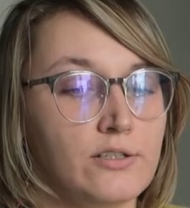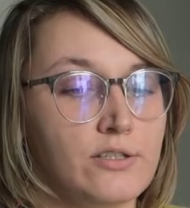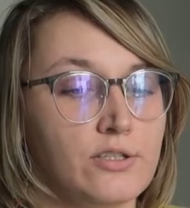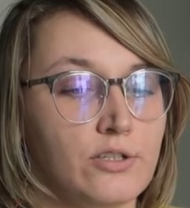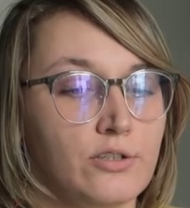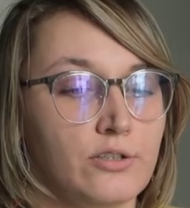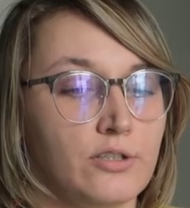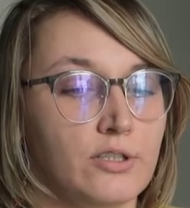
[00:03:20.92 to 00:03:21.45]

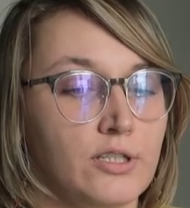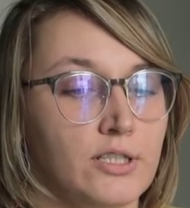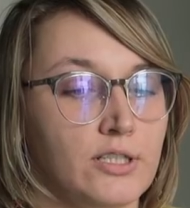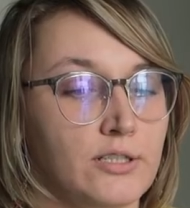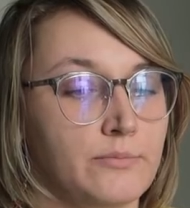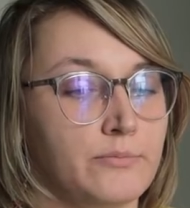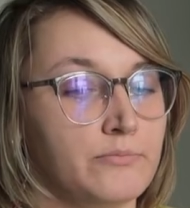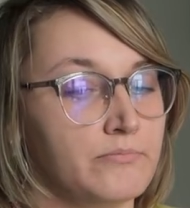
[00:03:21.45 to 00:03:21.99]

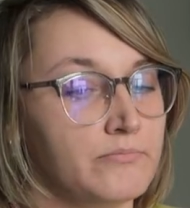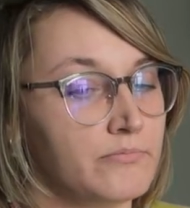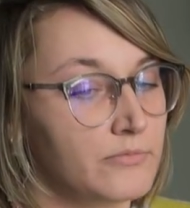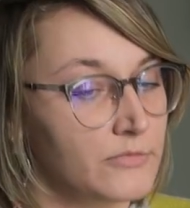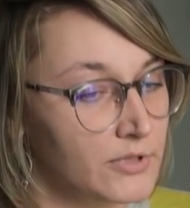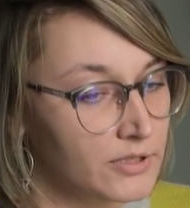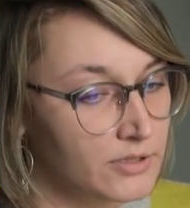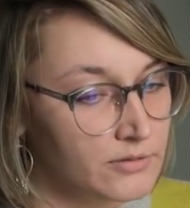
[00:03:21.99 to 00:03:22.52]
Also,
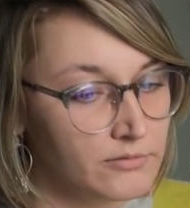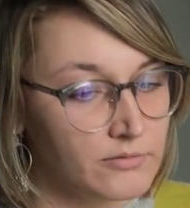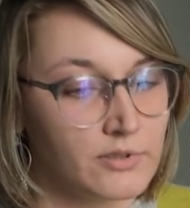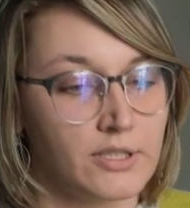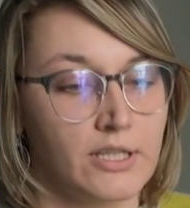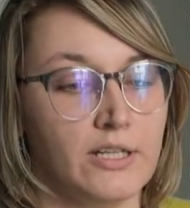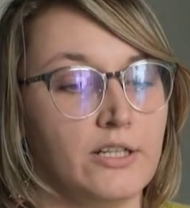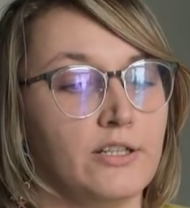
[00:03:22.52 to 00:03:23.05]

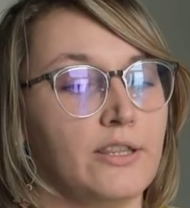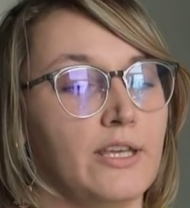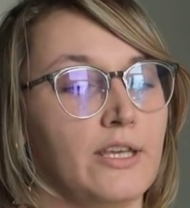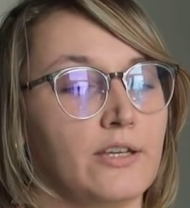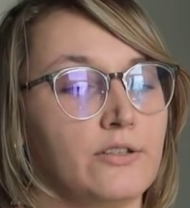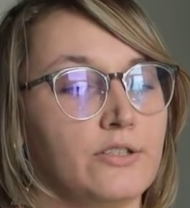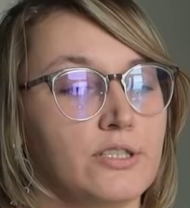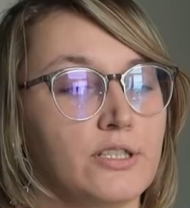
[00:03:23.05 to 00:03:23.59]
here
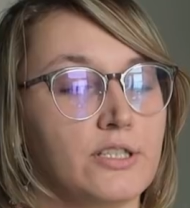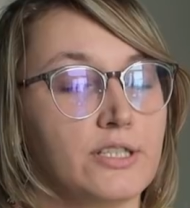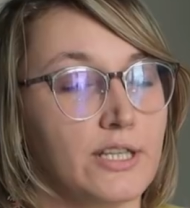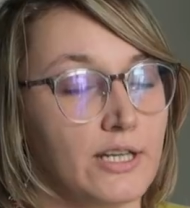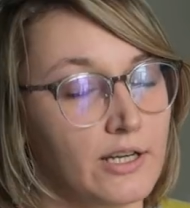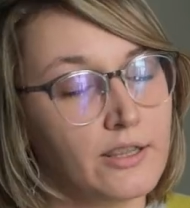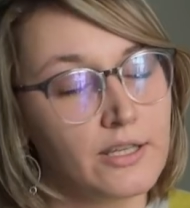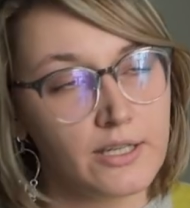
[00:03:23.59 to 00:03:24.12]
they could
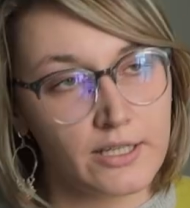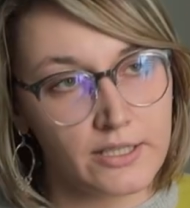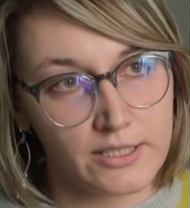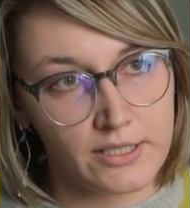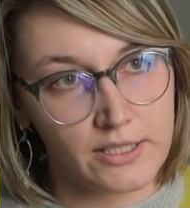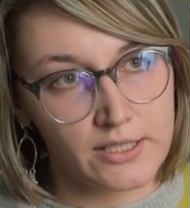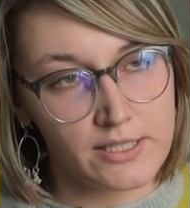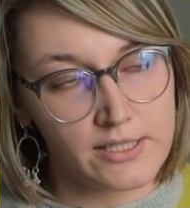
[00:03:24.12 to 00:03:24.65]
share their
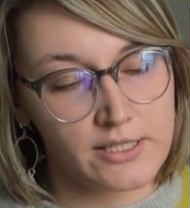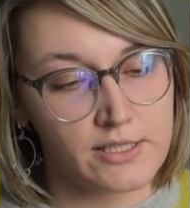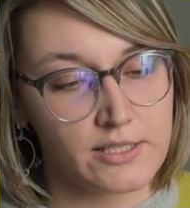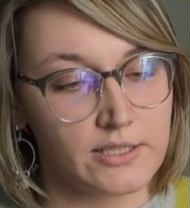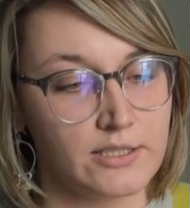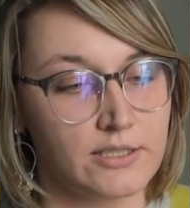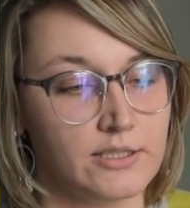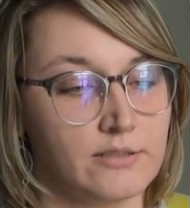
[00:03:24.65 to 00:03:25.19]
ideas,
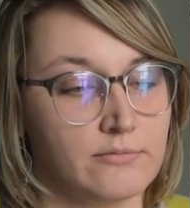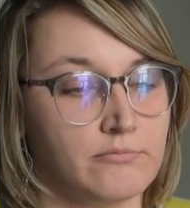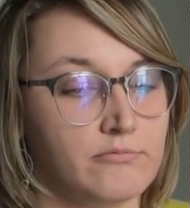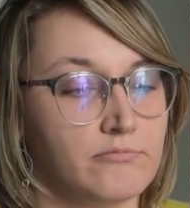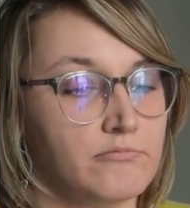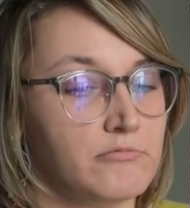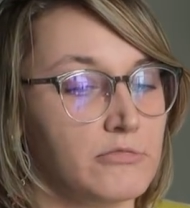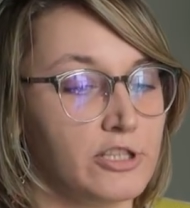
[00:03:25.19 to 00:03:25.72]

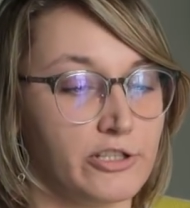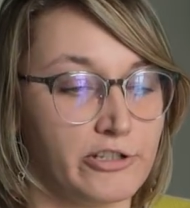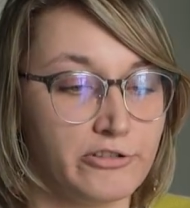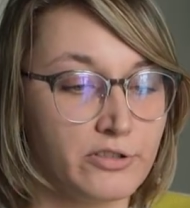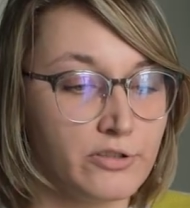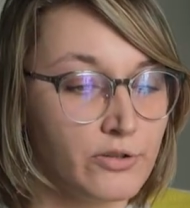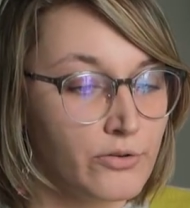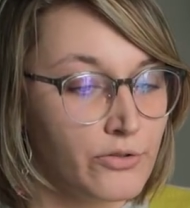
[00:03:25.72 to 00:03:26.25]

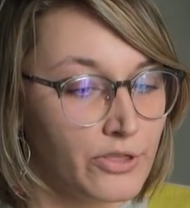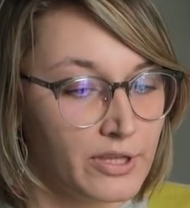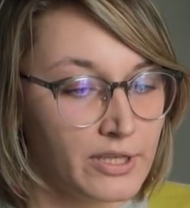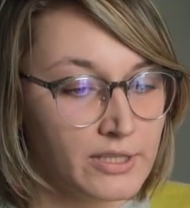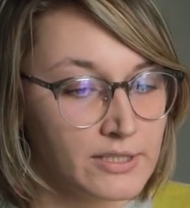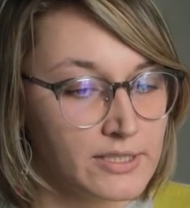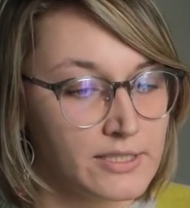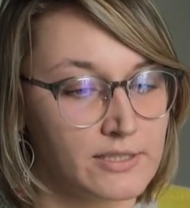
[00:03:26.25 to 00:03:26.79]
learn new
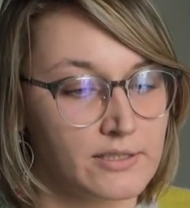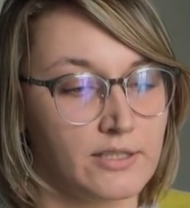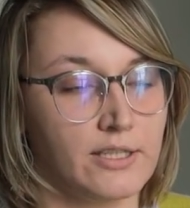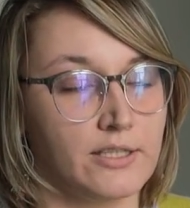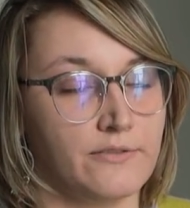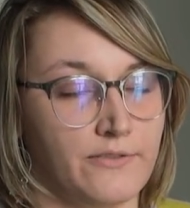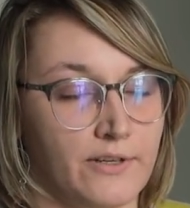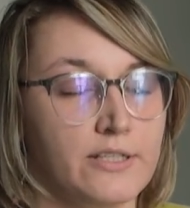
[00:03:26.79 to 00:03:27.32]
things
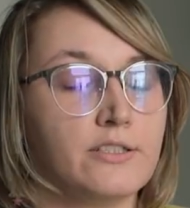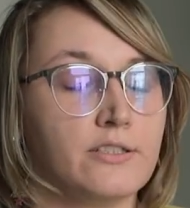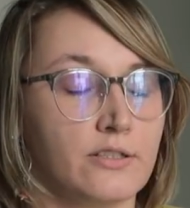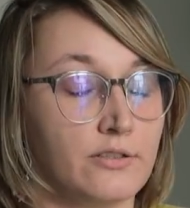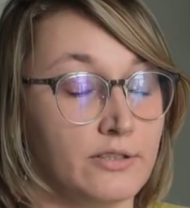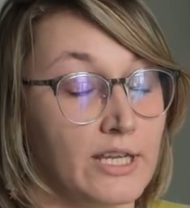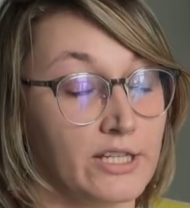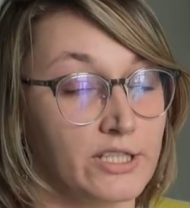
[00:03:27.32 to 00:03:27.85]
and find
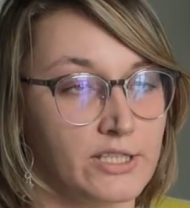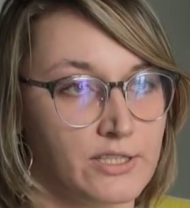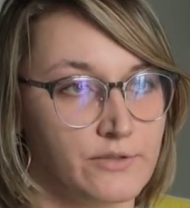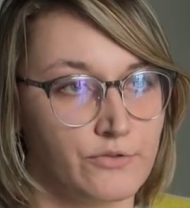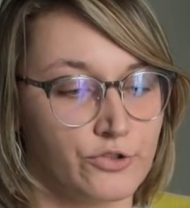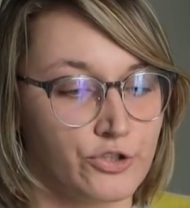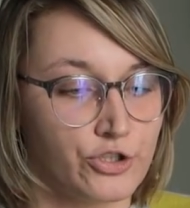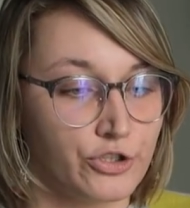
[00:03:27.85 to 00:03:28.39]

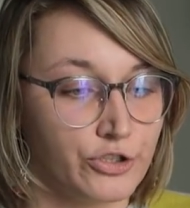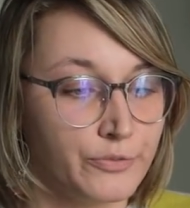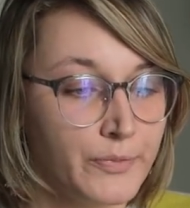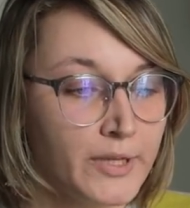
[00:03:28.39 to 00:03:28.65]
connections for sure.